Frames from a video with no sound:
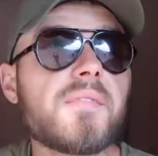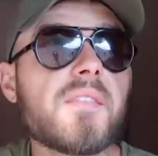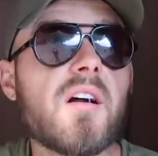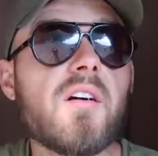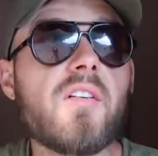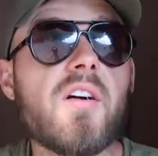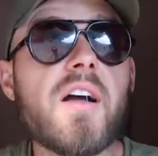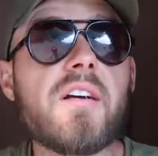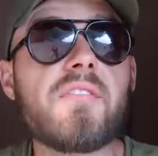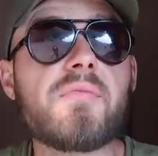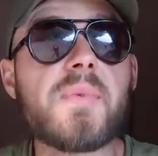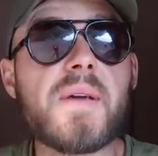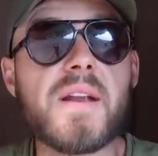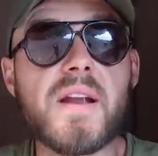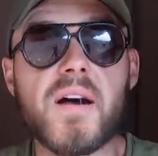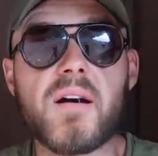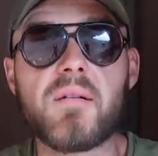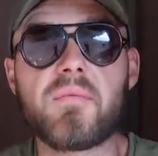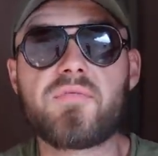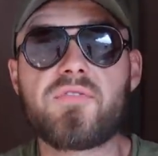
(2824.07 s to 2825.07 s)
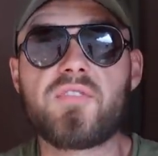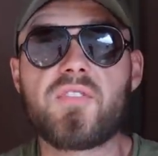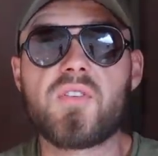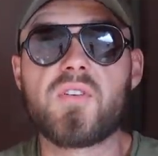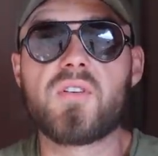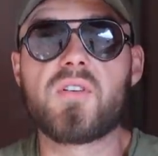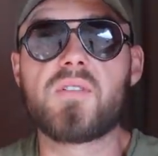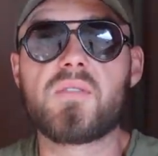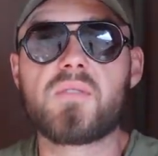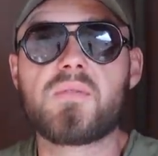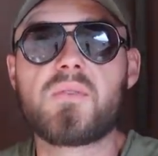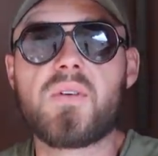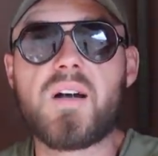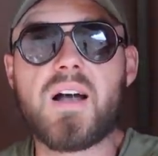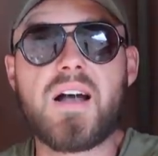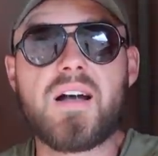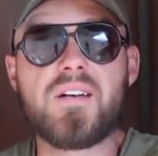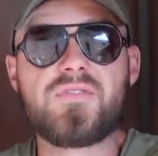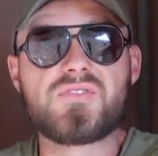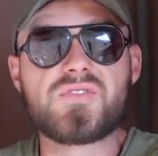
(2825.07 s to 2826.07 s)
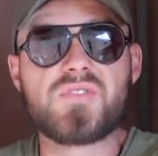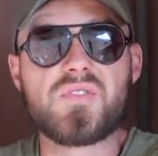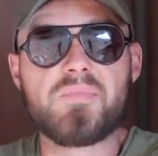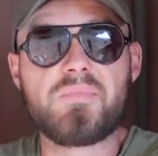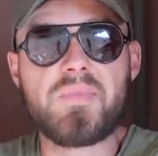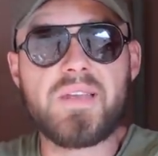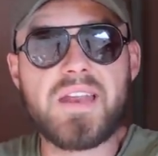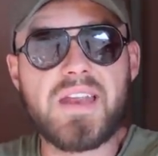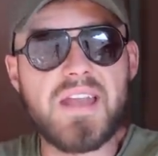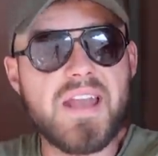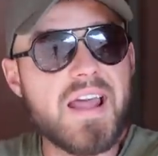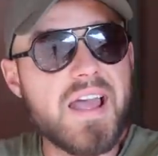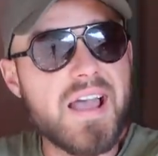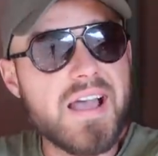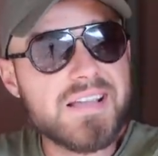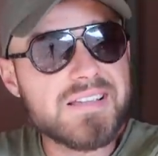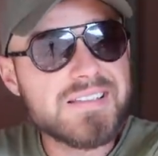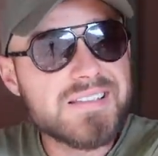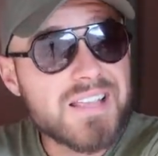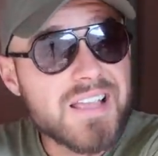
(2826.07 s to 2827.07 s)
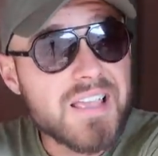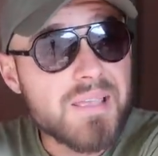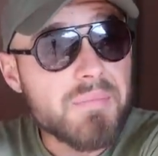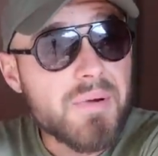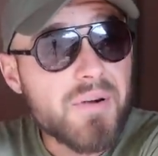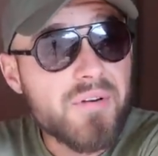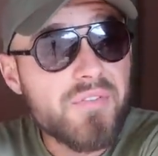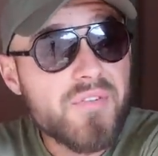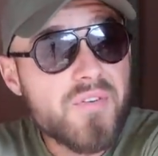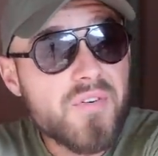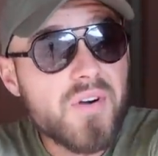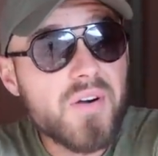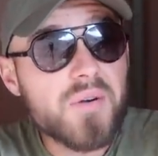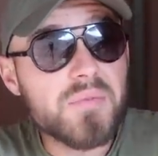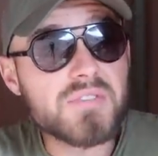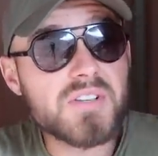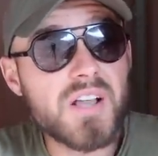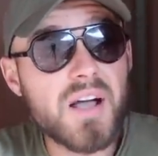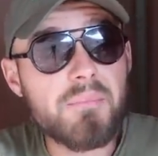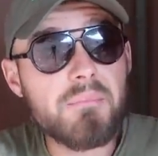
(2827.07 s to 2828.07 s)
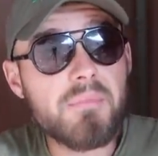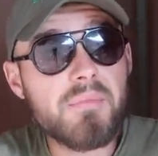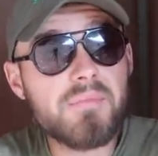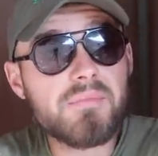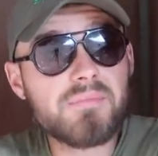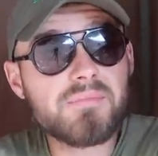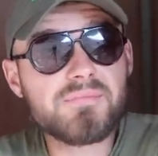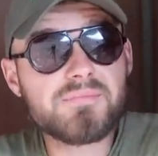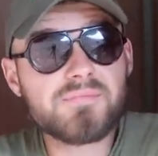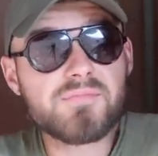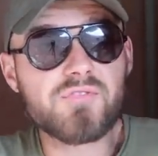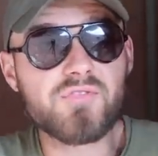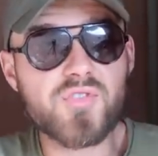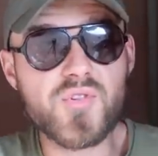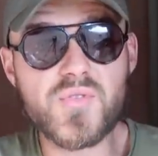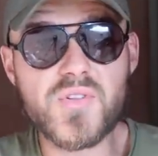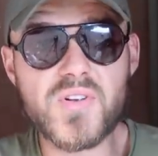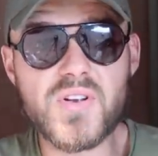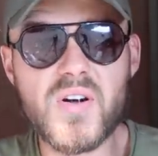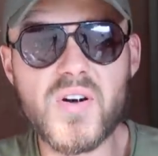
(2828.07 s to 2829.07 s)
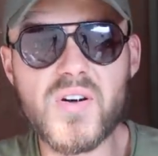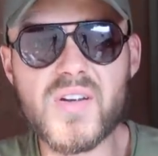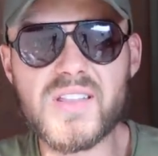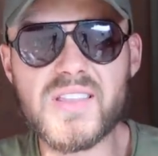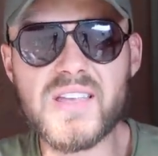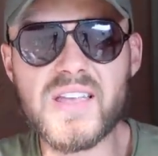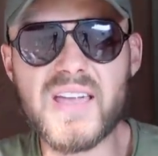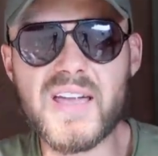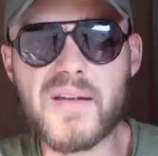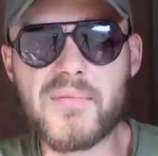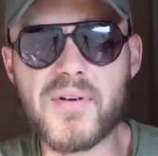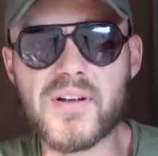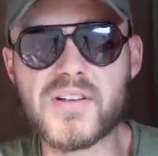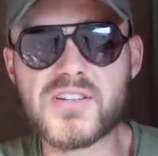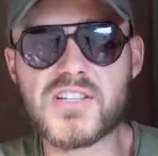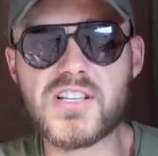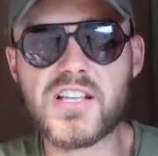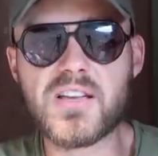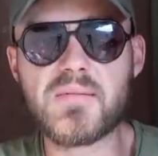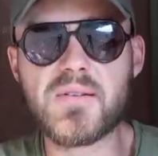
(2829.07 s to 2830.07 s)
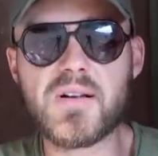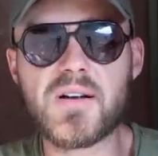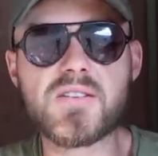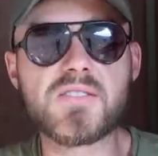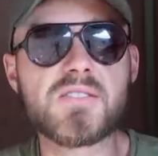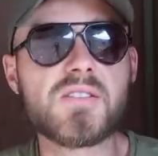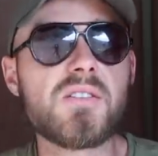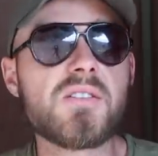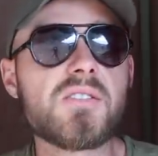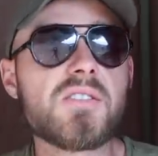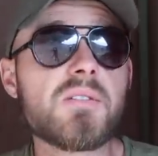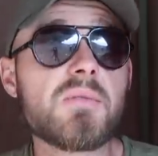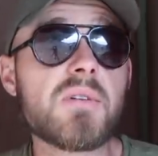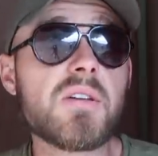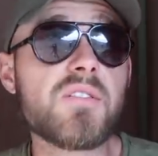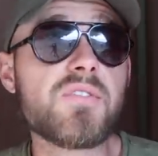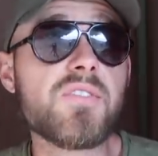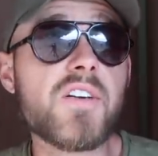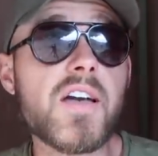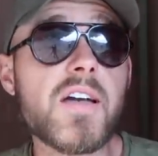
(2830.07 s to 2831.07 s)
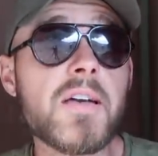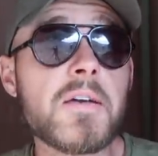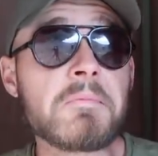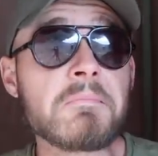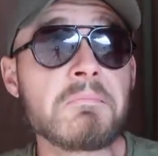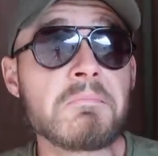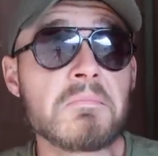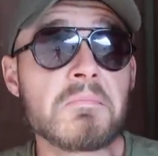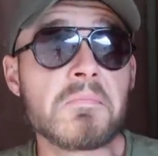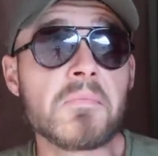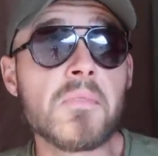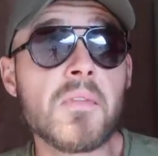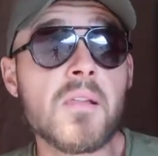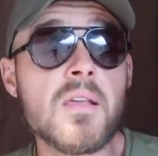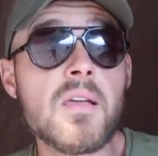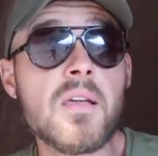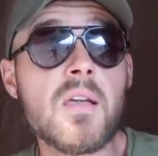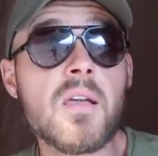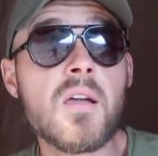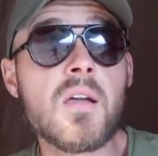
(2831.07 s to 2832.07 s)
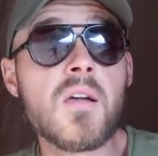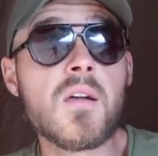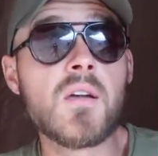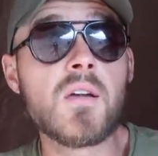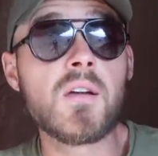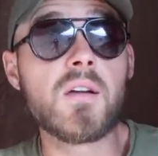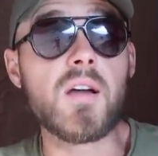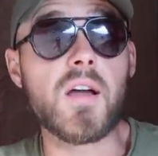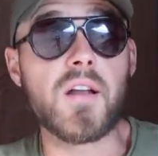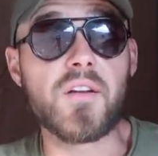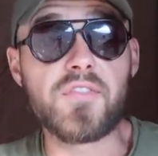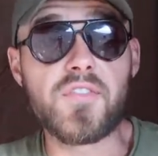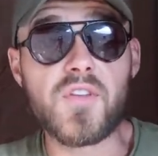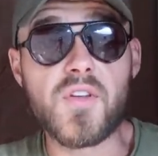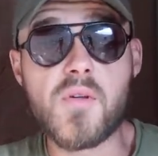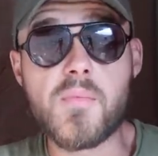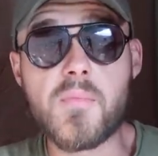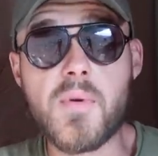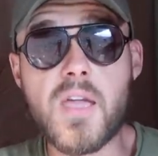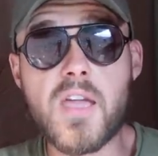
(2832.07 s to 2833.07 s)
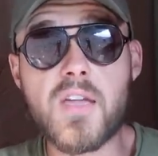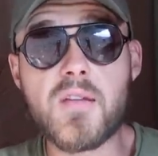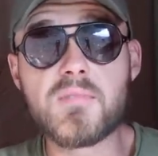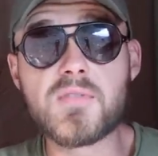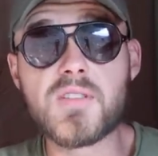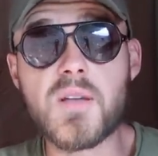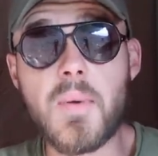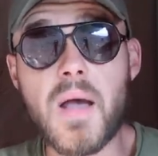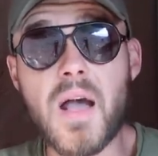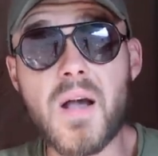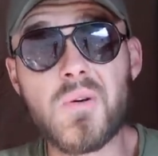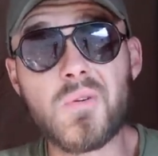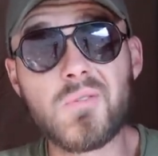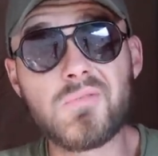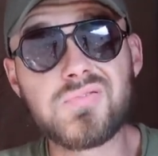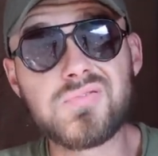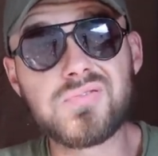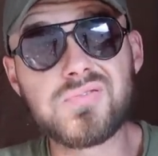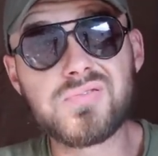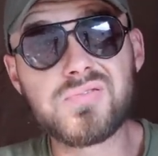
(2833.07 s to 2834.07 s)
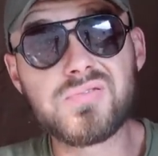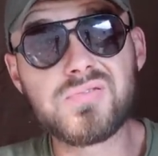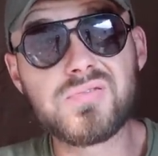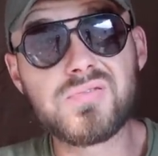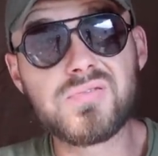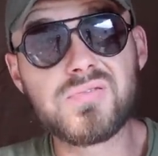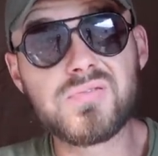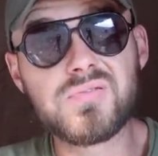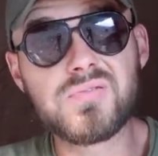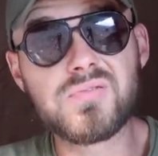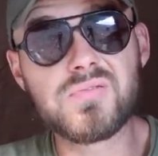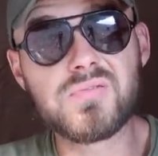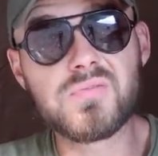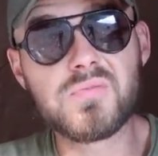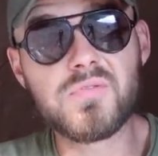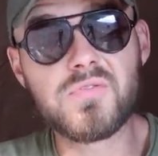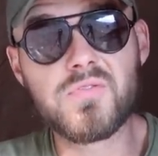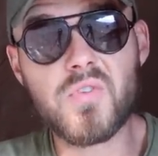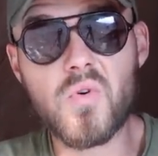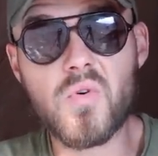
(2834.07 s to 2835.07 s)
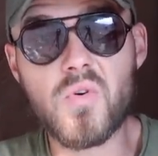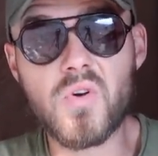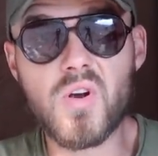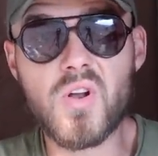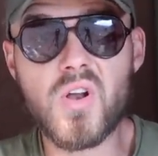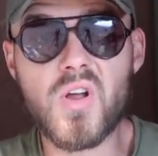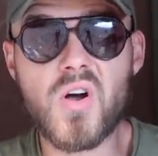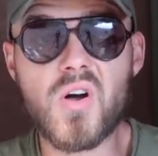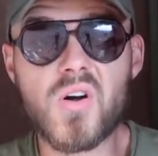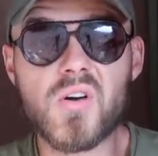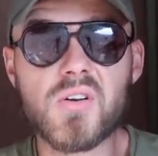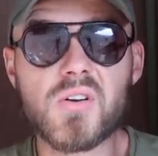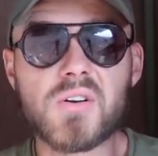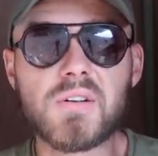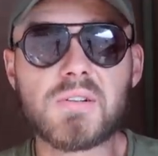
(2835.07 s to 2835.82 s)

I have been up for, well, I've sort of been in and out of sleep. I thought I was up through the night. I didn't get much sleep last night, to be fair. Had a few beeps about 4 o'clock.